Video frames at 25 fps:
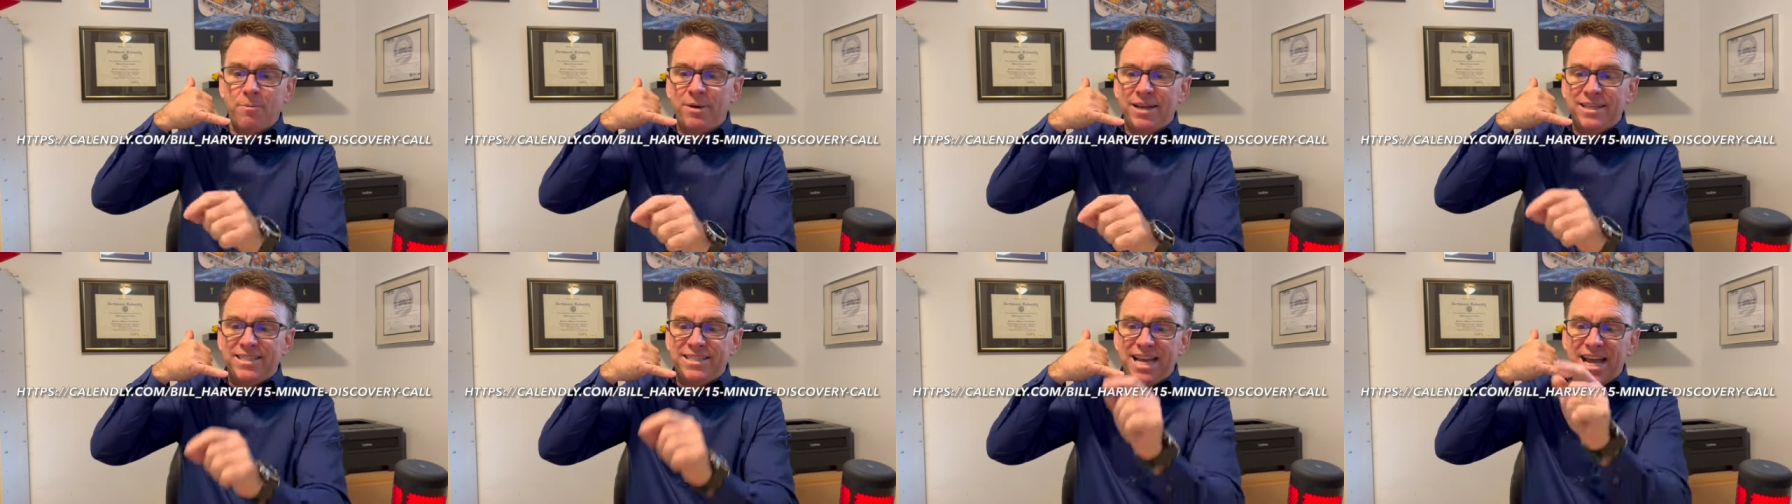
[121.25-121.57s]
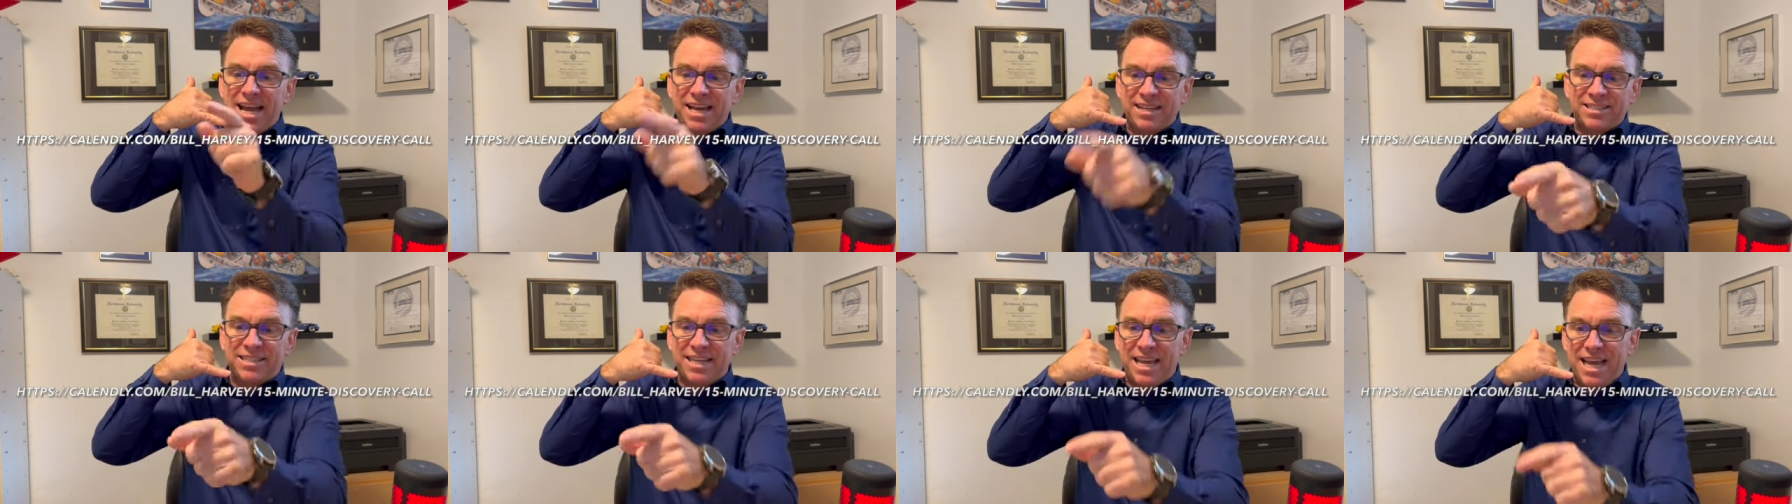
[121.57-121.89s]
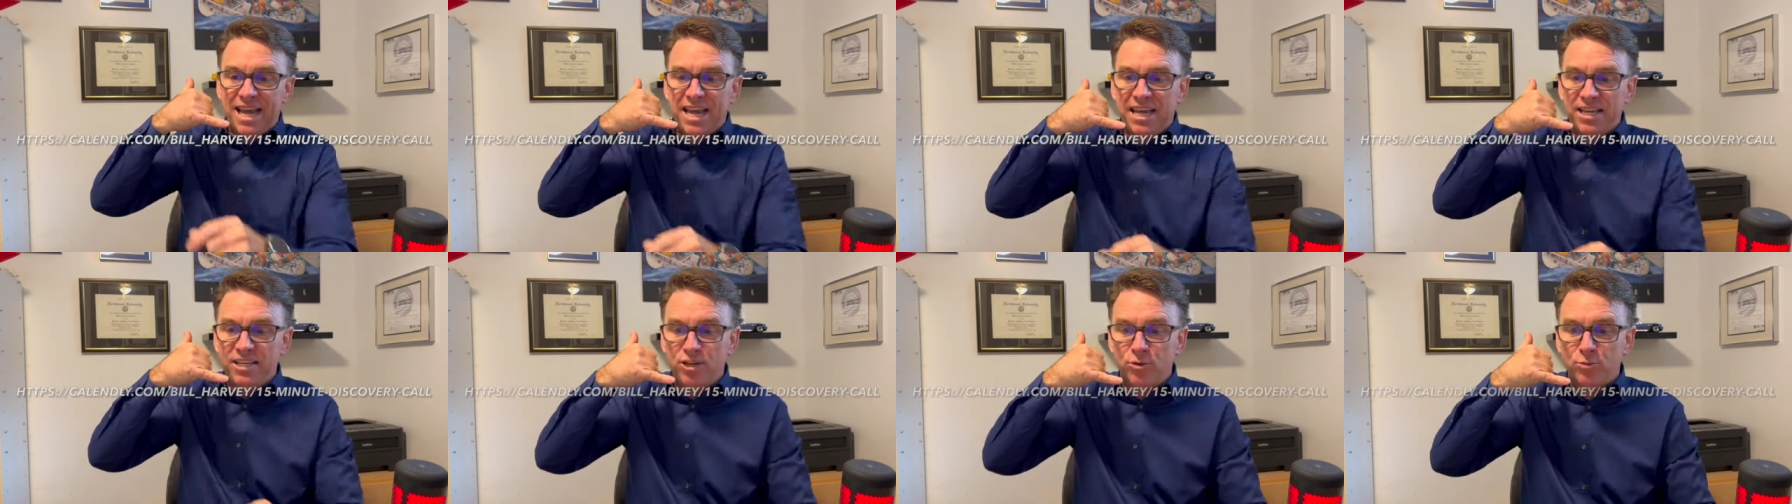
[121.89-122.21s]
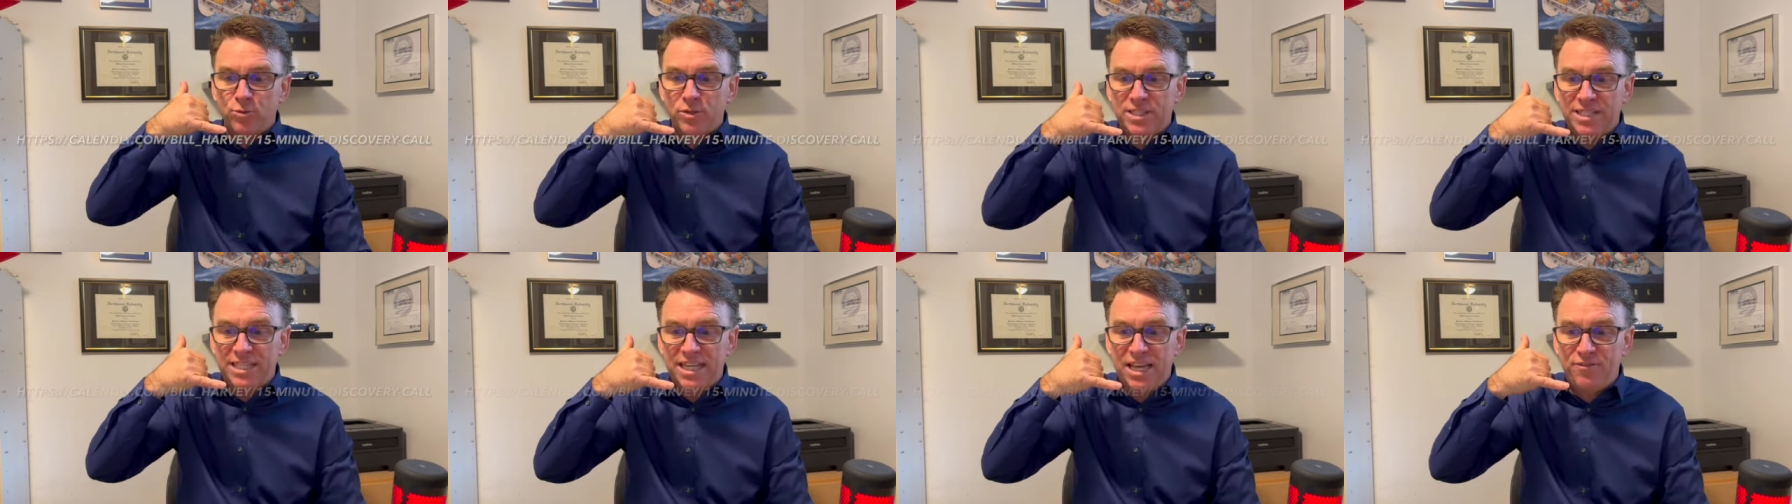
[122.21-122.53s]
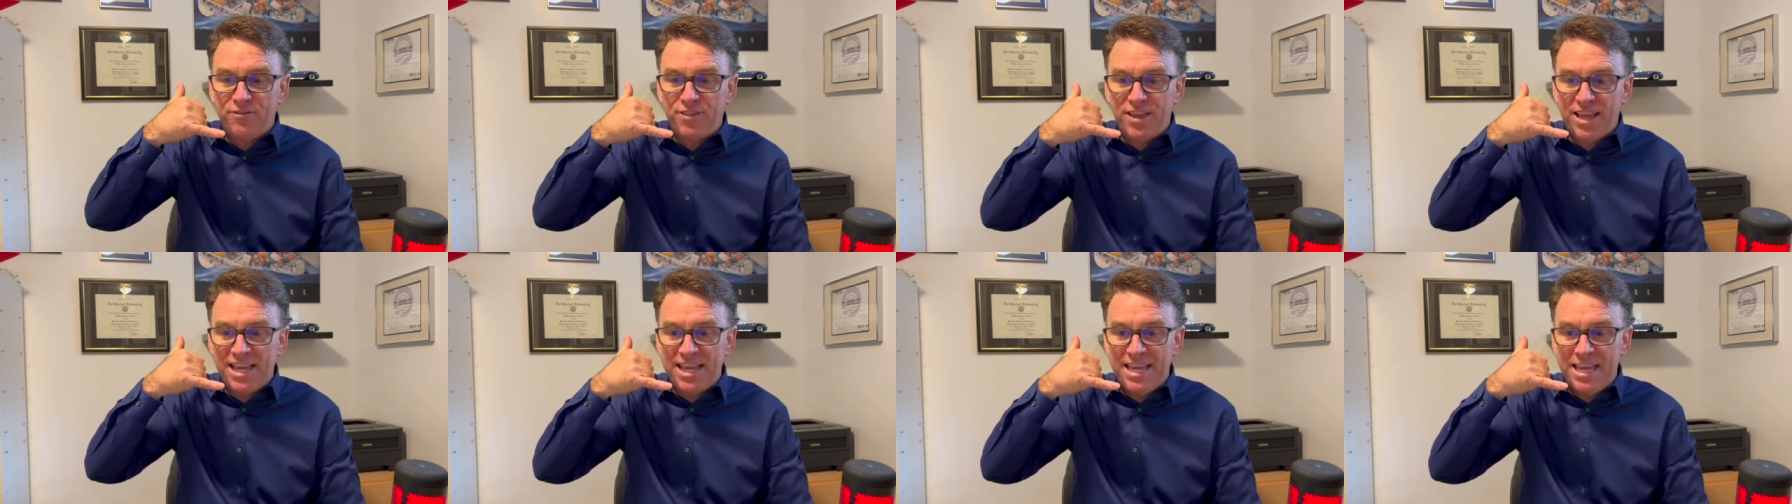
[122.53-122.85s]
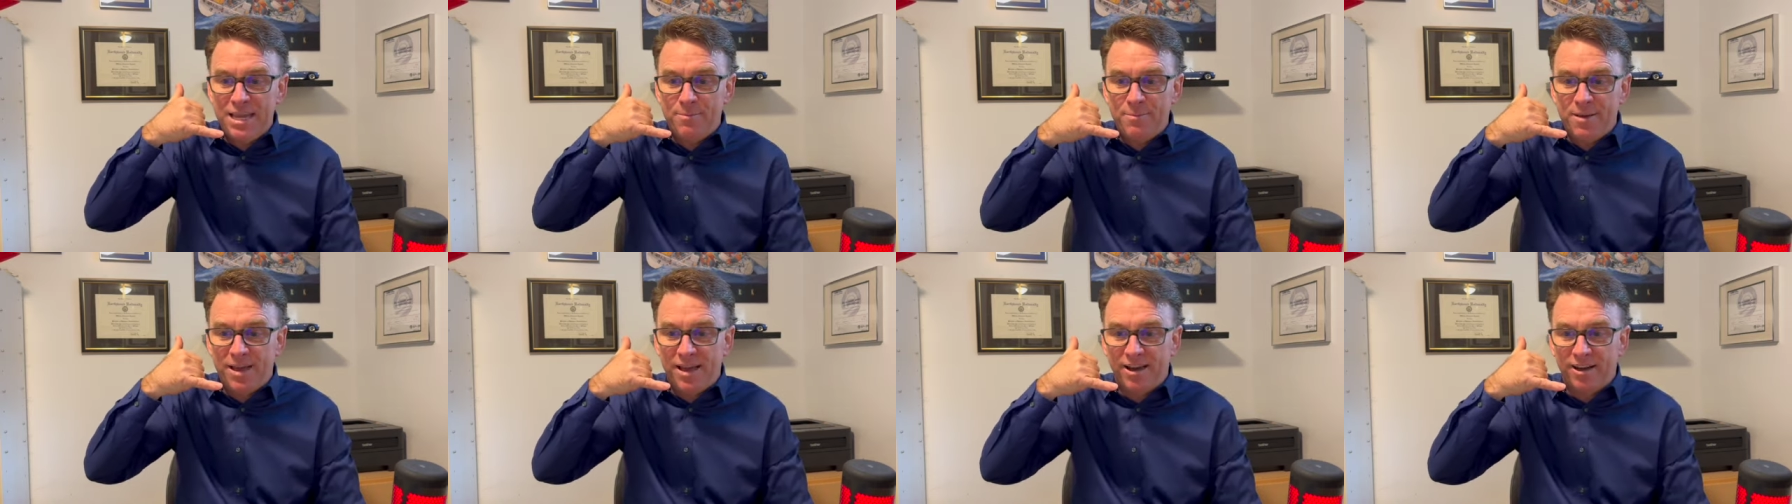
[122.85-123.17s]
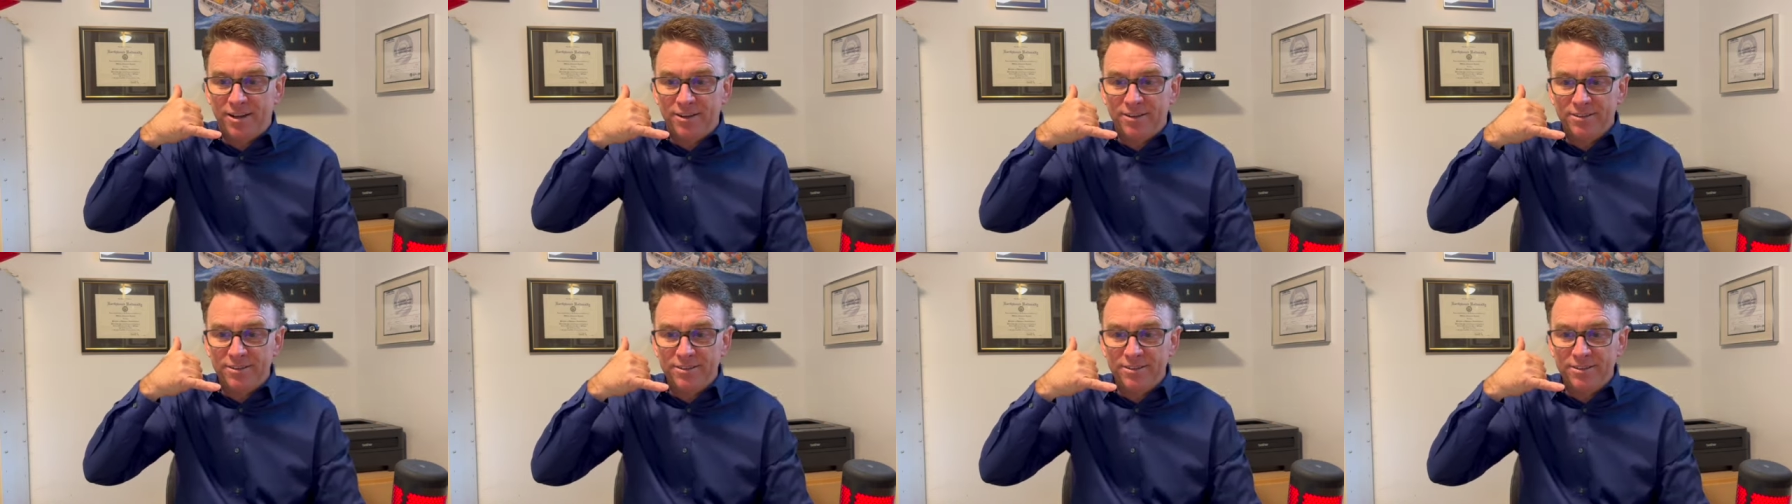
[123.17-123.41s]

my text and you received the email.